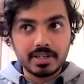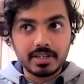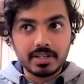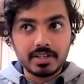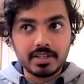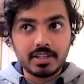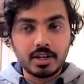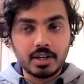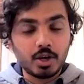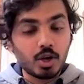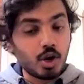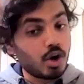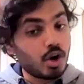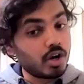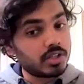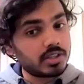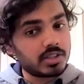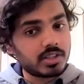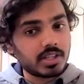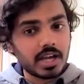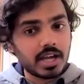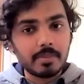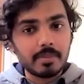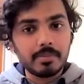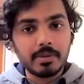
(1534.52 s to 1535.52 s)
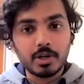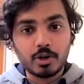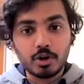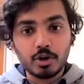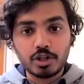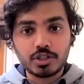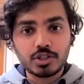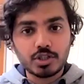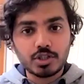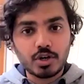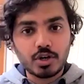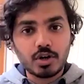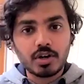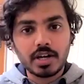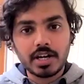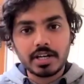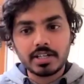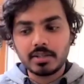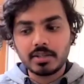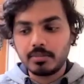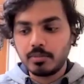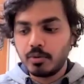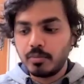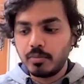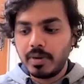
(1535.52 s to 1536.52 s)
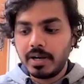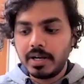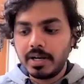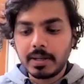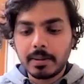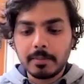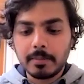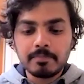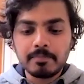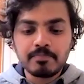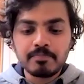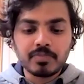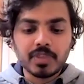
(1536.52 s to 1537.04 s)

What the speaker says: in the north. I'm in Rostock at the moment.